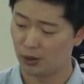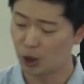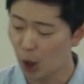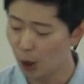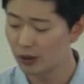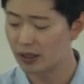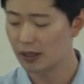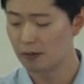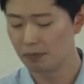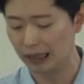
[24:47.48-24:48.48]
Don't
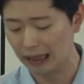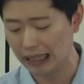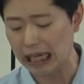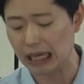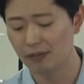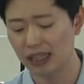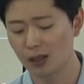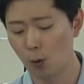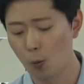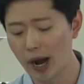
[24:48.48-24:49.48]
believe
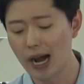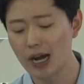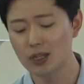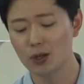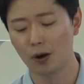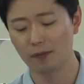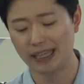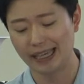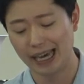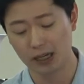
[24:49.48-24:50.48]
in the words of
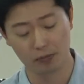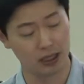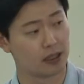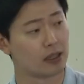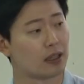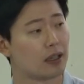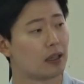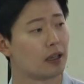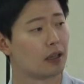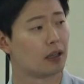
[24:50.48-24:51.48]
the enemy.
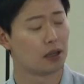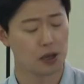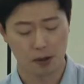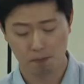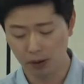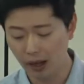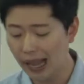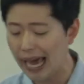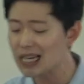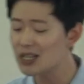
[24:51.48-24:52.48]

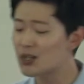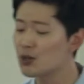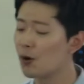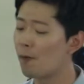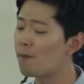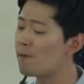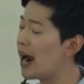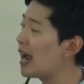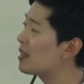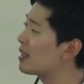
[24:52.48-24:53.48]
Place your
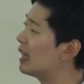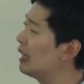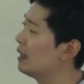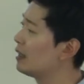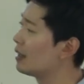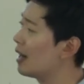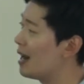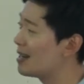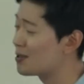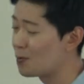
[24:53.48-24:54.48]
faith in
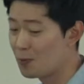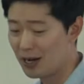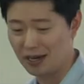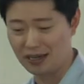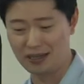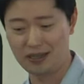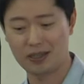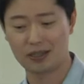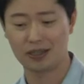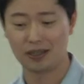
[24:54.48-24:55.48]
God's
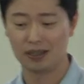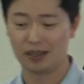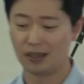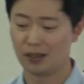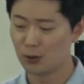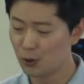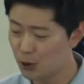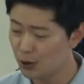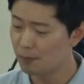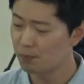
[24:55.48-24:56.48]
words.
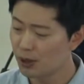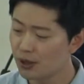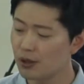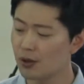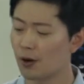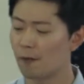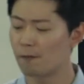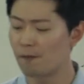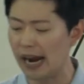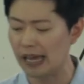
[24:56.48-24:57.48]
Would you put your
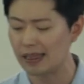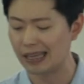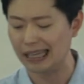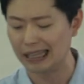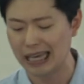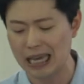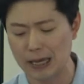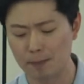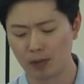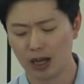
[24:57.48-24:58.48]
faith in
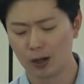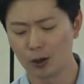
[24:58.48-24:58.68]
Him?